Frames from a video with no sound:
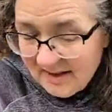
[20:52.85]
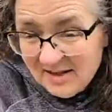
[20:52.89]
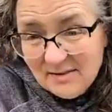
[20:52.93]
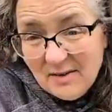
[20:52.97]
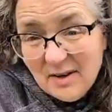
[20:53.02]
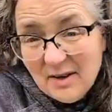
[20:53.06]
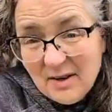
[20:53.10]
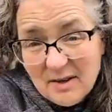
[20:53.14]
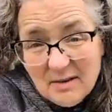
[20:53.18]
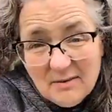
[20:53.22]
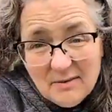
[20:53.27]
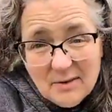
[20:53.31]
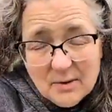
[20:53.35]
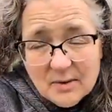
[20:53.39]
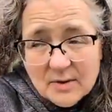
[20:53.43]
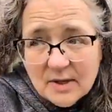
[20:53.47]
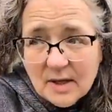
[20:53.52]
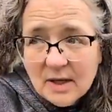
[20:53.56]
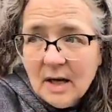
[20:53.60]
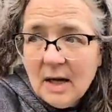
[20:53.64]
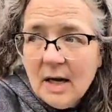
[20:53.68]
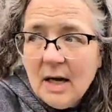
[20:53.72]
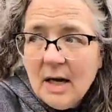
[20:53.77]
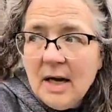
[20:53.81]
It is very
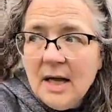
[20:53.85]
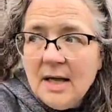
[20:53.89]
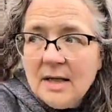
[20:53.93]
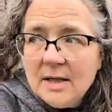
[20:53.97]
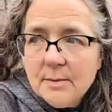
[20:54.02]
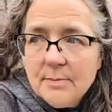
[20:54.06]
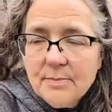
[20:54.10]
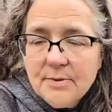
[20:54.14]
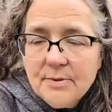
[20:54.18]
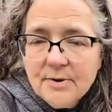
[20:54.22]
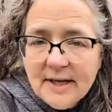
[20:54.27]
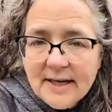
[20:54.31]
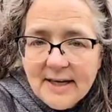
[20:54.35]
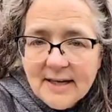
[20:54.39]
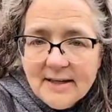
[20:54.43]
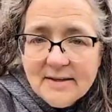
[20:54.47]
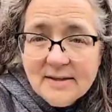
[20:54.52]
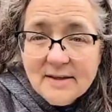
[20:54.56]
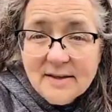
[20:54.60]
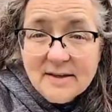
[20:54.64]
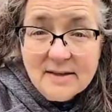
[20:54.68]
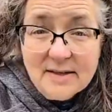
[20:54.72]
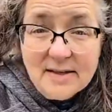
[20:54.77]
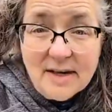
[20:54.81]
confusing. The
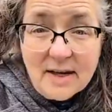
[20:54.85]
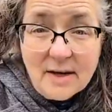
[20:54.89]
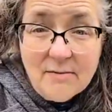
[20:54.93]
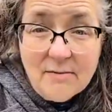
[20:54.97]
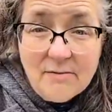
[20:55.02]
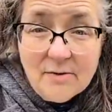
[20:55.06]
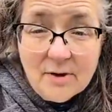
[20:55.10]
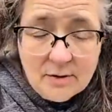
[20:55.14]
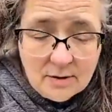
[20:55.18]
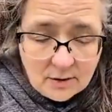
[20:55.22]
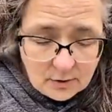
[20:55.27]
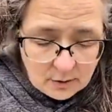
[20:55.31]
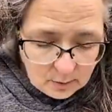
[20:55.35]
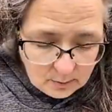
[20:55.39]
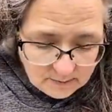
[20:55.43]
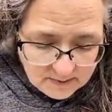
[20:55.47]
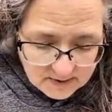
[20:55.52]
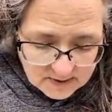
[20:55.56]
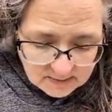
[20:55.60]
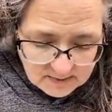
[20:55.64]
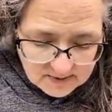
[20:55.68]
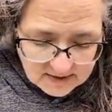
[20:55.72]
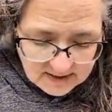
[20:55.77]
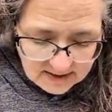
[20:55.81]
plants itself, the
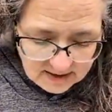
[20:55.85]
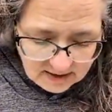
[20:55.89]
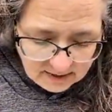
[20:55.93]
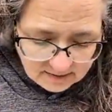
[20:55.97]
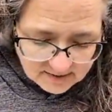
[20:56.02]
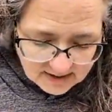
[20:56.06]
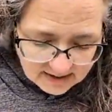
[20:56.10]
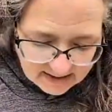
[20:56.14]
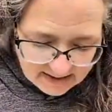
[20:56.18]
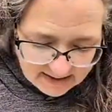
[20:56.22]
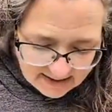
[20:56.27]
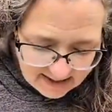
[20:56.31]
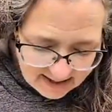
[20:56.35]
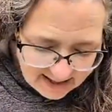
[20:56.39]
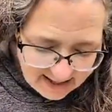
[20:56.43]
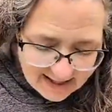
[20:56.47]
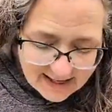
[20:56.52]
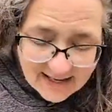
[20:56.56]
legumes themselves,